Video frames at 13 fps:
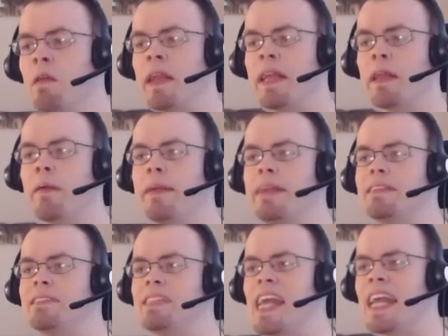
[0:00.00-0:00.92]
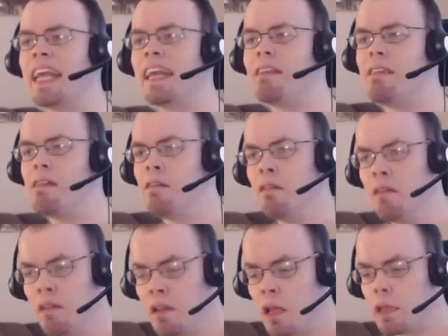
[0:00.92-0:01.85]
You know, he's taken
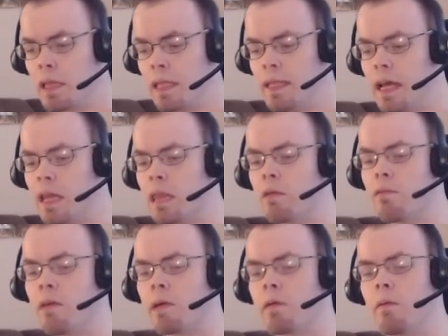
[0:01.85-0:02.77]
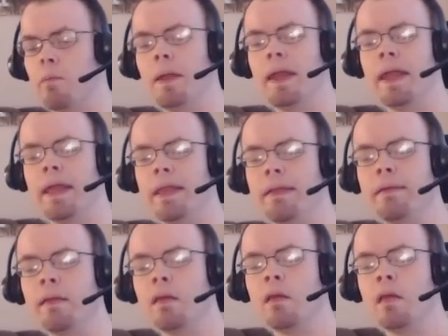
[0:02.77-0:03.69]
the death of Uncle Ben